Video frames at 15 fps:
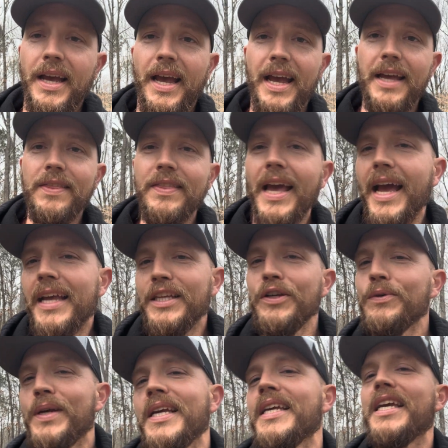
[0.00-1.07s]
And that you
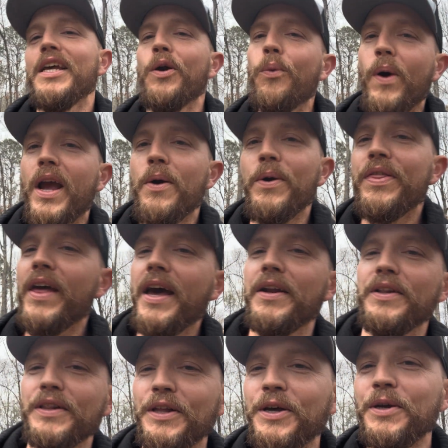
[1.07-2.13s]
can get away with that a
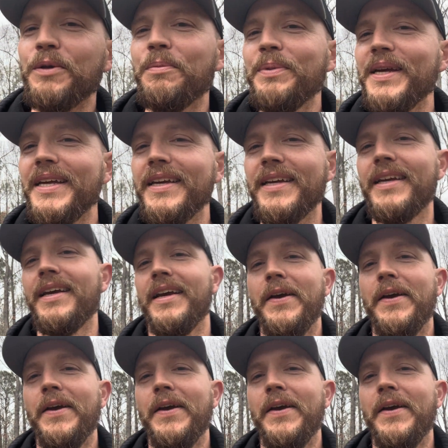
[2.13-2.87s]
little bit,